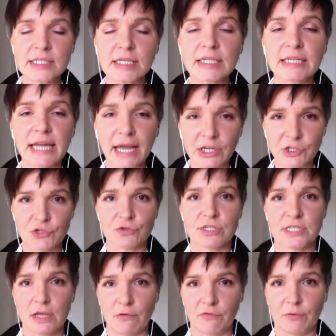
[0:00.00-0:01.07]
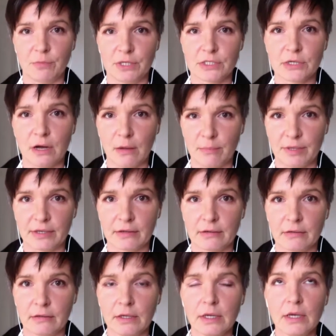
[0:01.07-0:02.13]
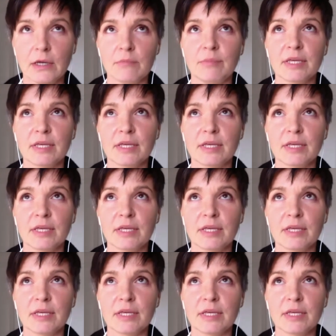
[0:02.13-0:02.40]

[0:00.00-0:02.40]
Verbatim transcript: You know nothing. You really want to learn.